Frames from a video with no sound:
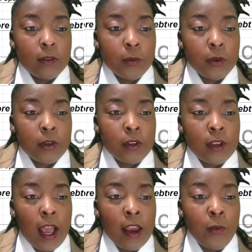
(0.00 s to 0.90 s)

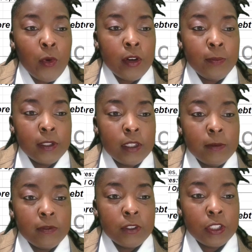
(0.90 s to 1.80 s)
I want to put something
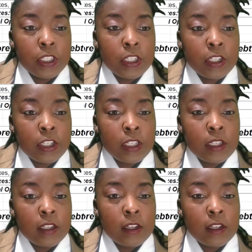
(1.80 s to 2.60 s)
for security.